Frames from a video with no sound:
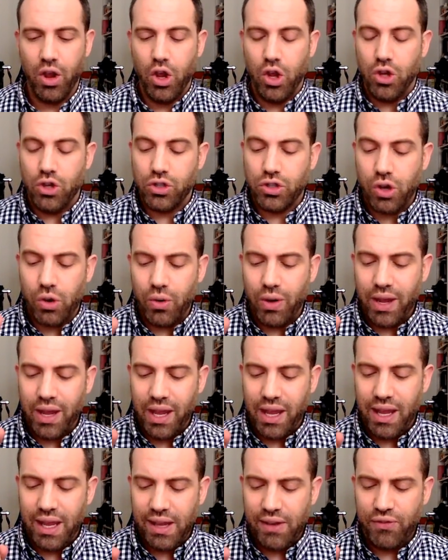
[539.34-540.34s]
So
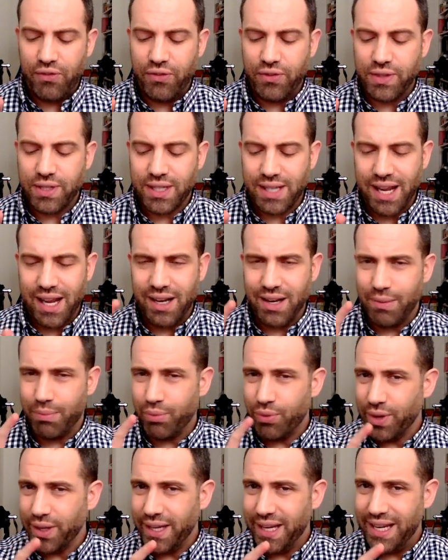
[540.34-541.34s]
if stand-up
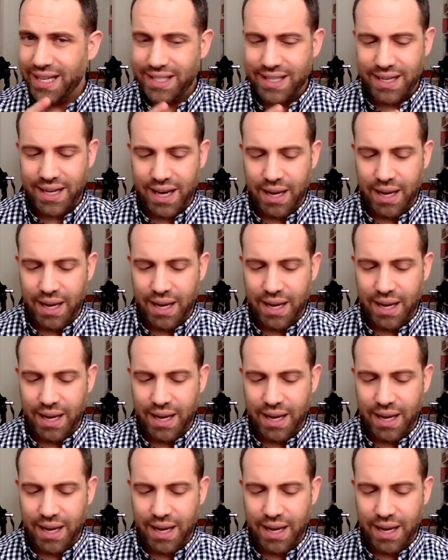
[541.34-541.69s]
really isn't